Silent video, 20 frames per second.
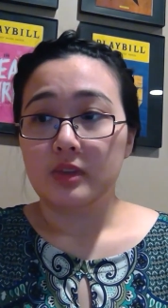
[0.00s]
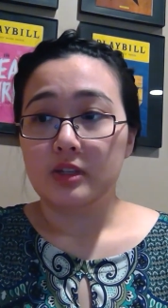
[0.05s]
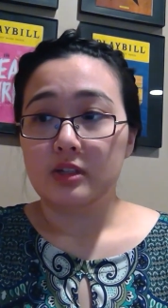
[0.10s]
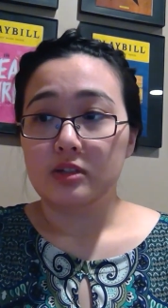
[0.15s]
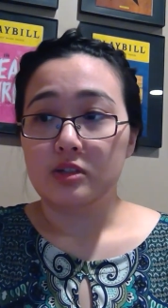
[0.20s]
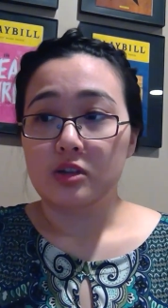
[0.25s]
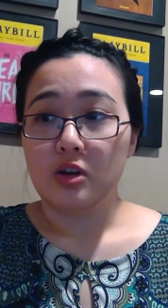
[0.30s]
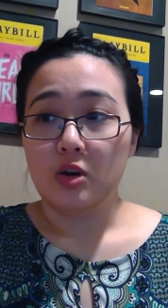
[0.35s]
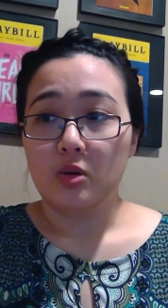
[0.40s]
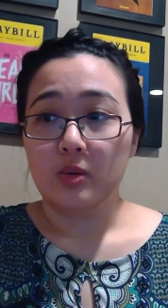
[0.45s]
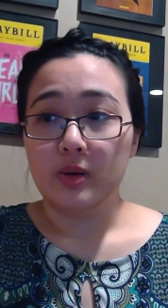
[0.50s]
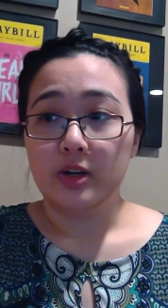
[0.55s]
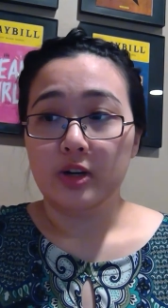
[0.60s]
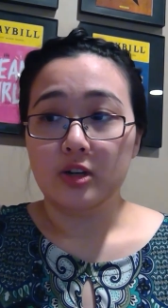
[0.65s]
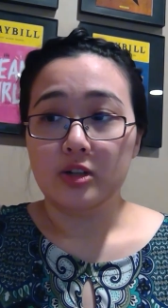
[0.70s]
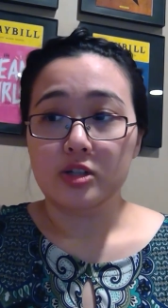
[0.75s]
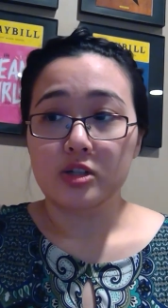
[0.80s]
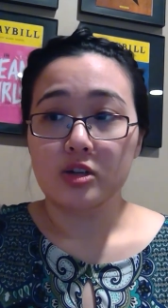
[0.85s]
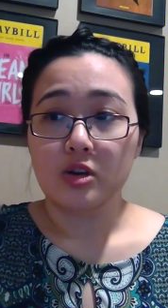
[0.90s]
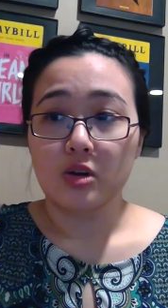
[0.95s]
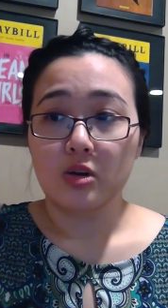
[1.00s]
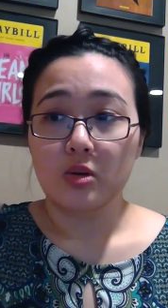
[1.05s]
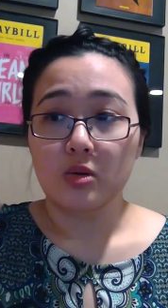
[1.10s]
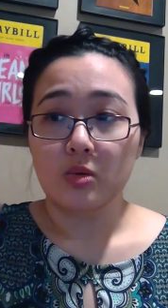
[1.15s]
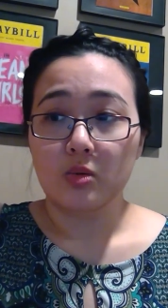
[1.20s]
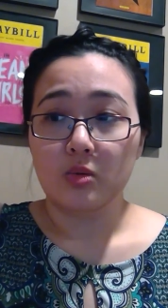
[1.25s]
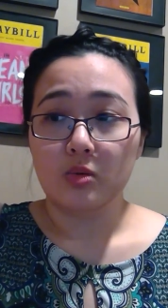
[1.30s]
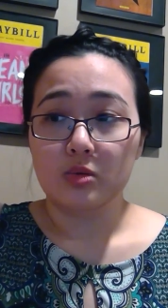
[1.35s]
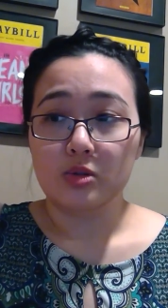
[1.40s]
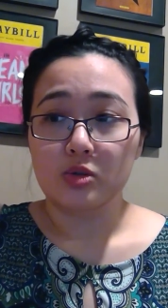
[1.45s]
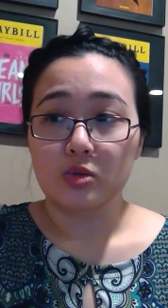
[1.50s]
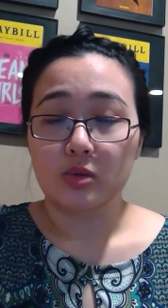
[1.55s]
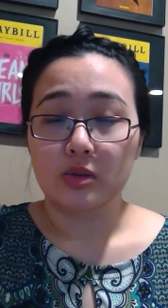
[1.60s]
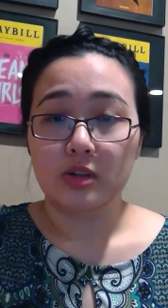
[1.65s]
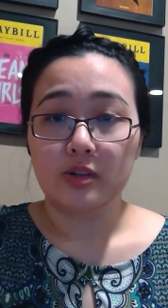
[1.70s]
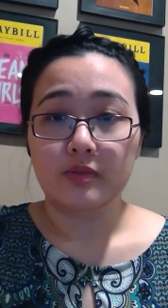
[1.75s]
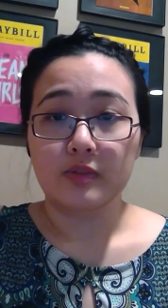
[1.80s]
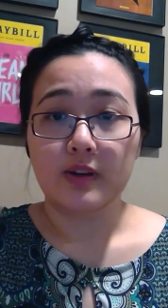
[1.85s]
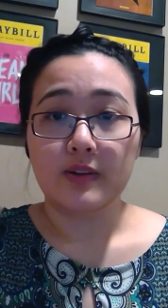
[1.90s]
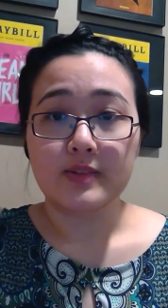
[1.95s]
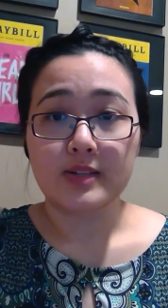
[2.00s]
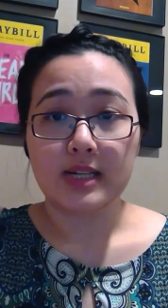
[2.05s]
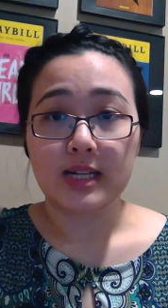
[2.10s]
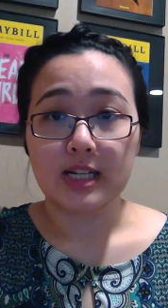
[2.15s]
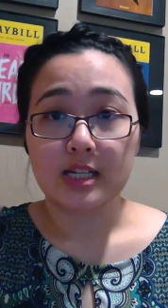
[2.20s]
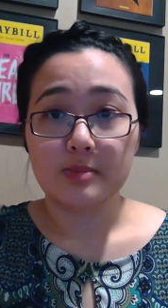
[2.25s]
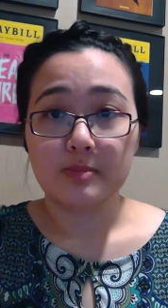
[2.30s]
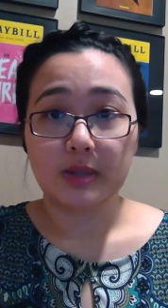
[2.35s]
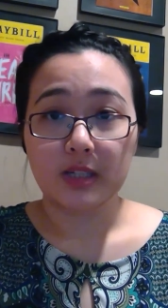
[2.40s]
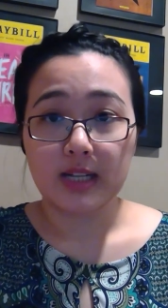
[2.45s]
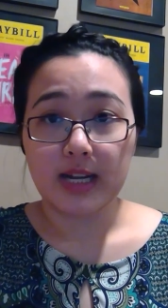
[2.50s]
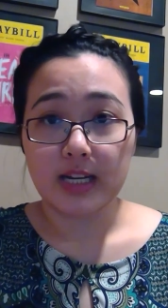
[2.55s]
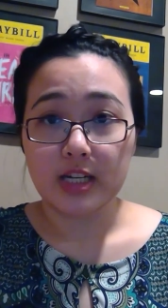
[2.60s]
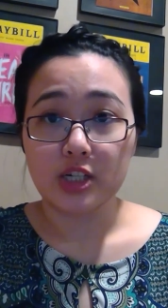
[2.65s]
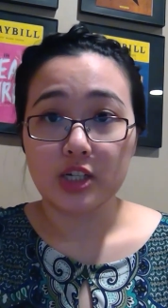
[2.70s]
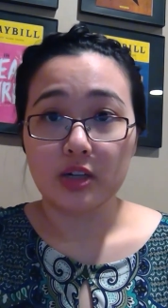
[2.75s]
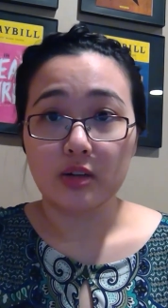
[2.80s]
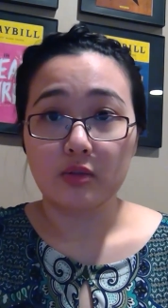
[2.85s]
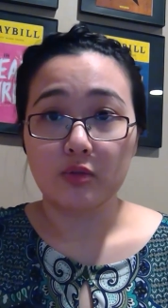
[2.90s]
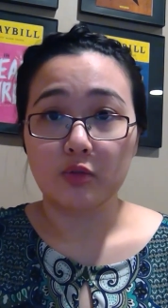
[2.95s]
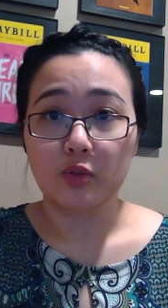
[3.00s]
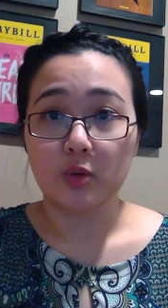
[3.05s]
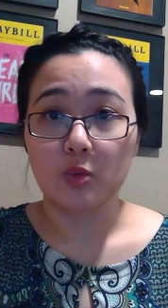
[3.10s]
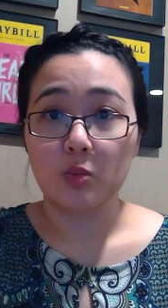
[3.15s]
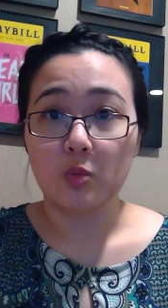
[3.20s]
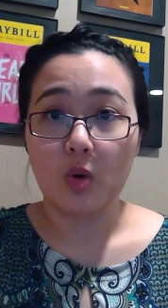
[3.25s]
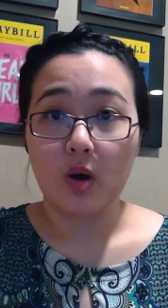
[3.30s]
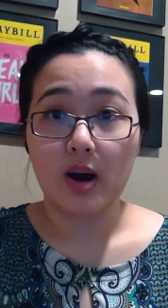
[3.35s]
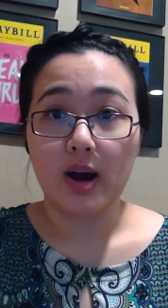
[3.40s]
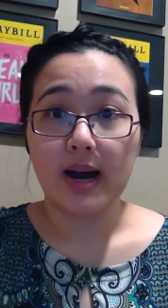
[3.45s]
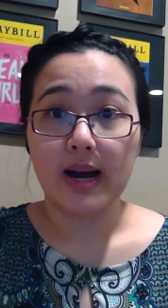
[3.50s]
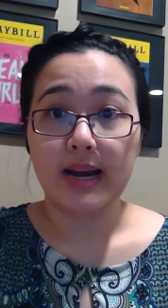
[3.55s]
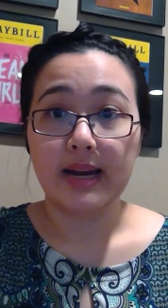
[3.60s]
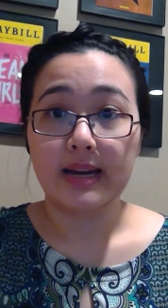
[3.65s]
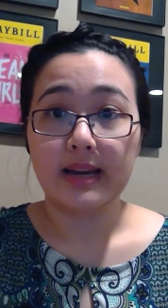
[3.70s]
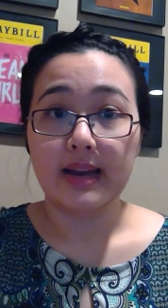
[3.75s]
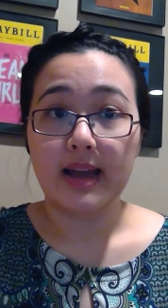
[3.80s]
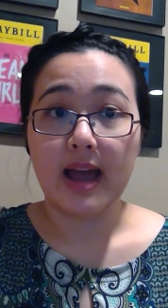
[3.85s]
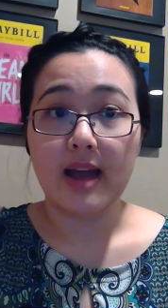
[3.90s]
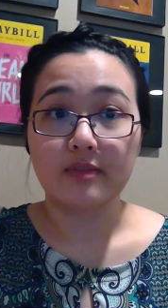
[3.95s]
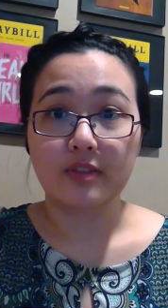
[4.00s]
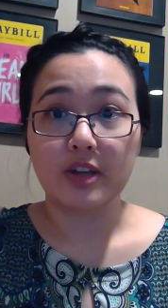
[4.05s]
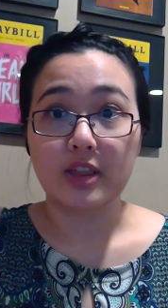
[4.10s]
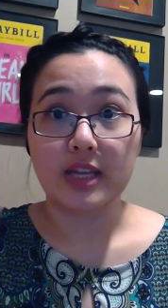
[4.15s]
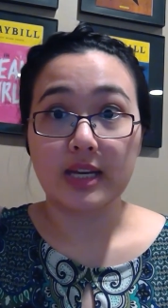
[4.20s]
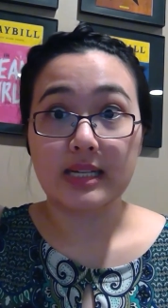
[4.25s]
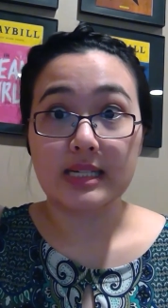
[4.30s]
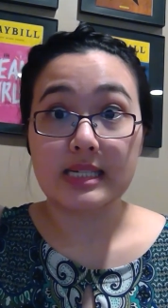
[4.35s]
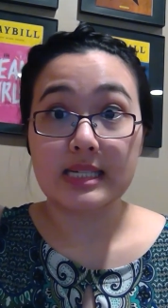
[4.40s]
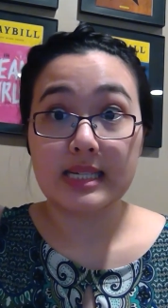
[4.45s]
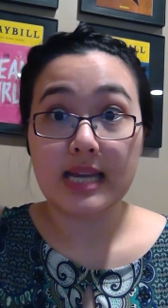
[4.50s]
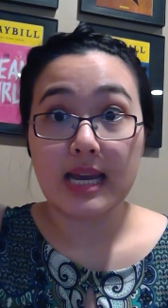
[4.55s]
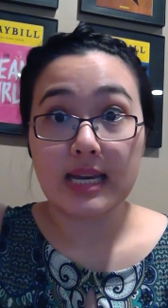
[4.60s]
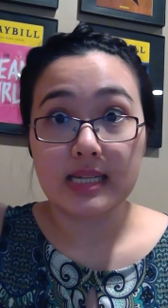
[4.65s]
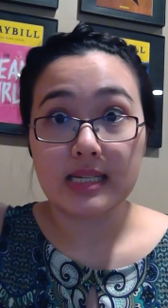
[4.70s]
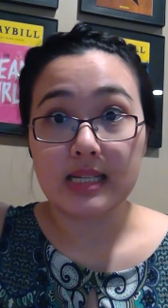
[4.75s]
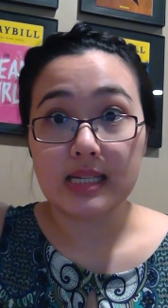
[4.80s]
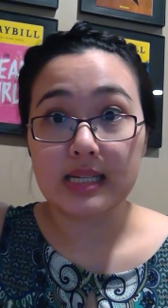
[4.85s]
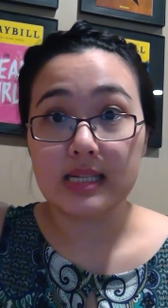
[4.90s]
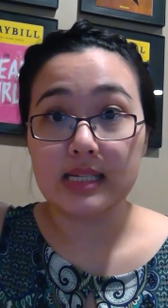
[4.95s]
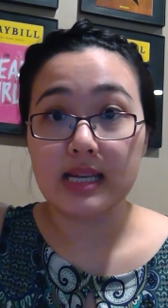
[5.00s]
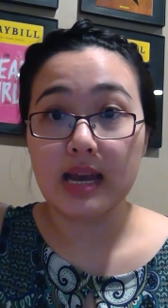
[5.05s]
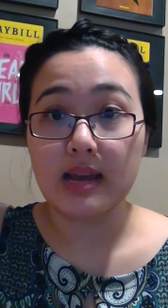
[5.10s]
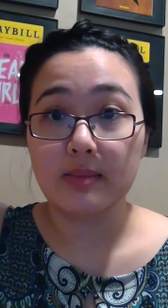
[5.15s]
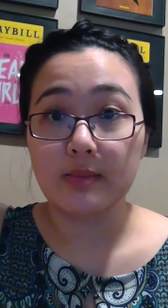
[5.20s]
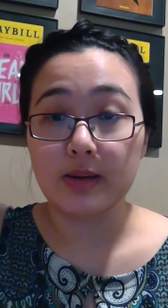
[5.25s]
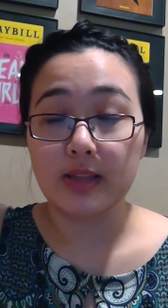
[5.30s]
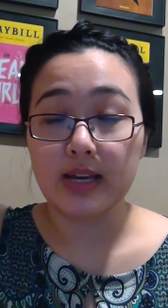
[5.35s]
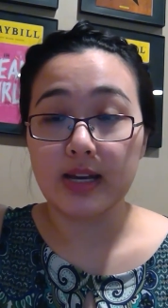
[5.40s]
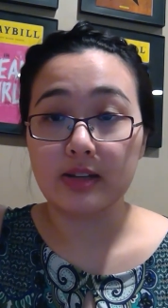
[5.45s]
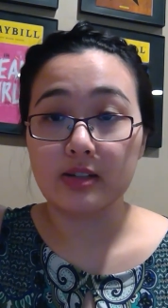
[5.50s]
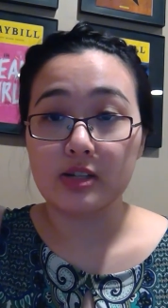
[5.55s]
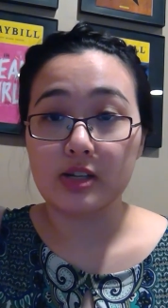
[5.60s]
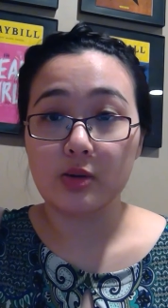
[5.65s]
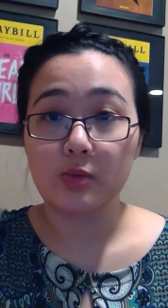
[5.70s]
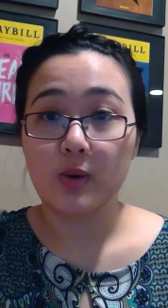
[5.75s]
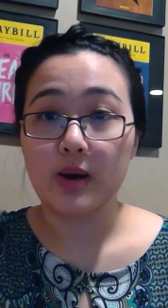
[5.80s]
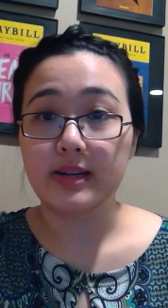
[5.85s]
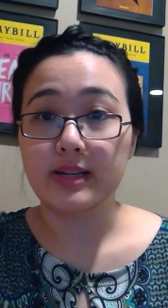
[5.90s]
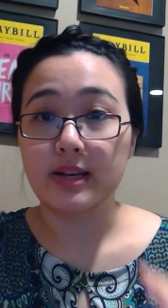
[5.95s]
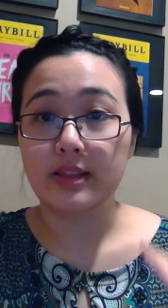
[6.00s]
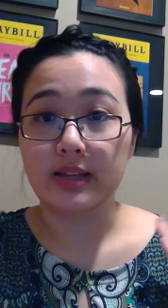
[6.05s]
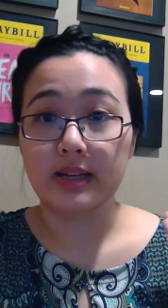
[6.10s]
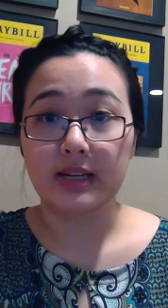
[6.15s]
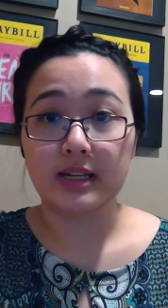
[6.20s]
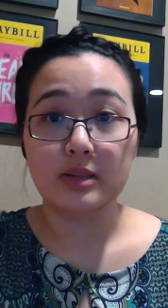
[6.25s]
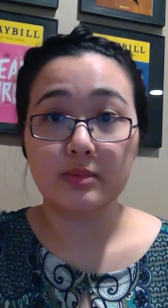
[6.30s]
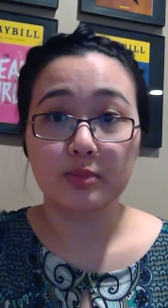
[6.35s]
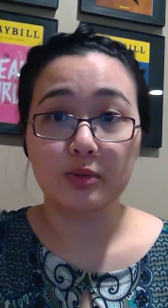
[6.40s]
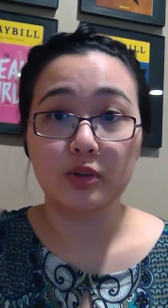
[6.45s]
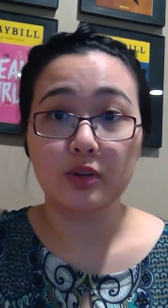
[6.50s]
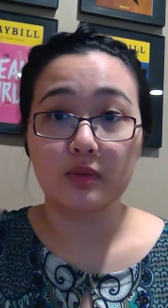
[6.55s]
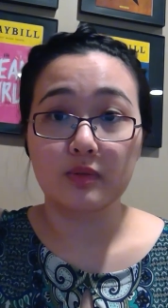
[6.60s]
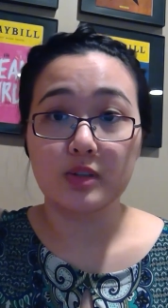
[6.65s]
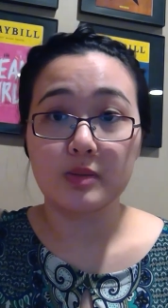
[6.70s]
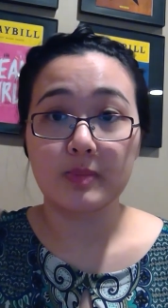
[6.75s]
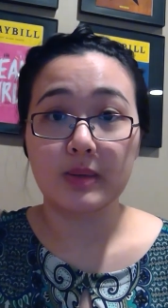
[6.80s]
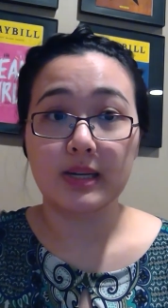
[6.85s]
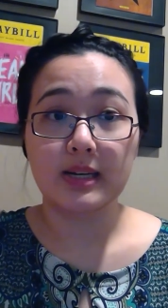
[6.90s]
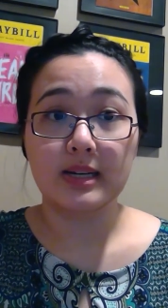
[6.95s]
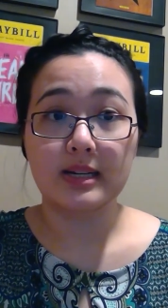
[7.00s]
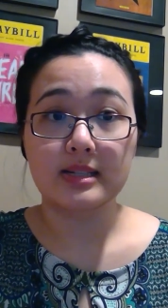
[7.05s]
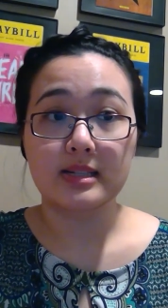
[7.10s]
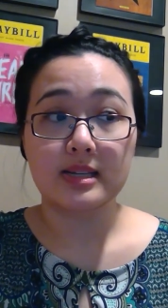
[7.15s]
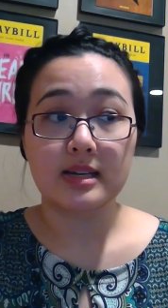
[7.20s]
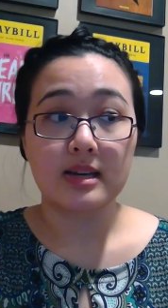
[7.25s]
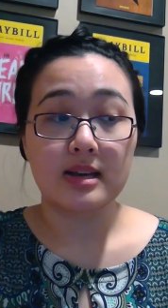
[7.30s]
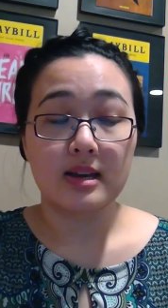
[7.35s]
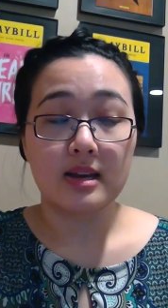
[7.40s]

So it also sort of gives an explanation for why everything stays the same with Elsa, why nothing improves, because